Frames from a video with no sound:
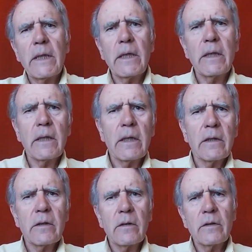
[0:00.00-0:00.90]
being
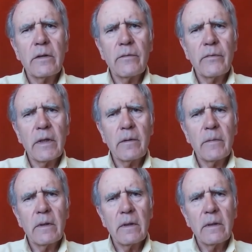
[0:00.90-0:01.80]
as
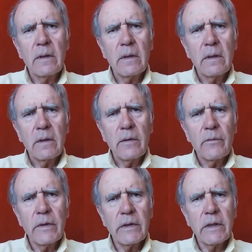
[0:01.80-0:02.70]
quantifiable,
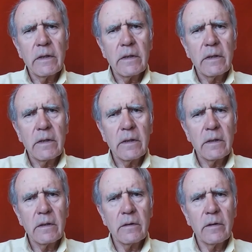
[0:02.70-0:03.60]
physics,
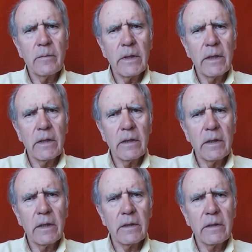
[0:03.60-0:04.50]
the being
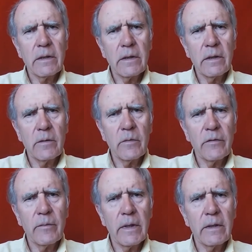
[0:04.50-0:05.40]
inert in
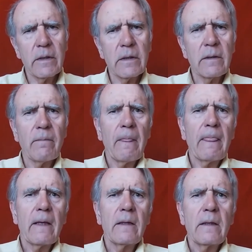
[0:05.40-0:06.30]
movement,
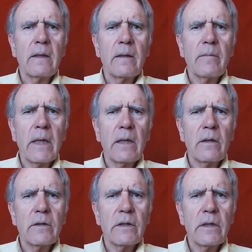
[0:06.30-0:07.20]

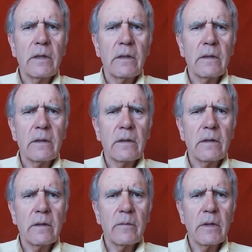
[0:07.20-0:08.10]
biology,
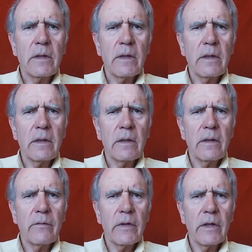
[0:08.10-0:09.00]
the body
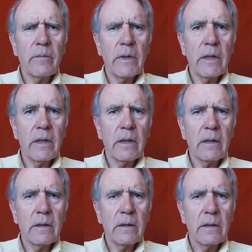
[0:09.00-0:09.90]
living
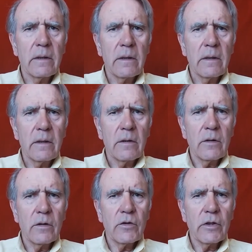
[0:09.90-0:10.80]
being,
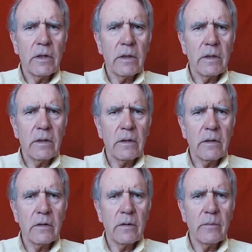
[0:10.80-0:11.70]
logic,
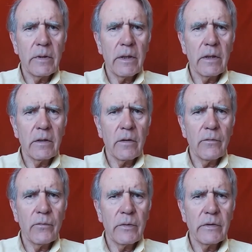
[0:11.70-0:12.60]
the being
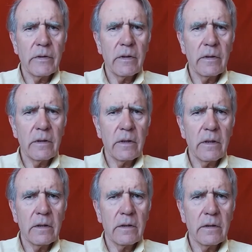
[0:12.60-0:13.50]
of
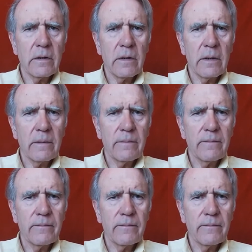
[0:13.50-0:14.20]
reason, etc.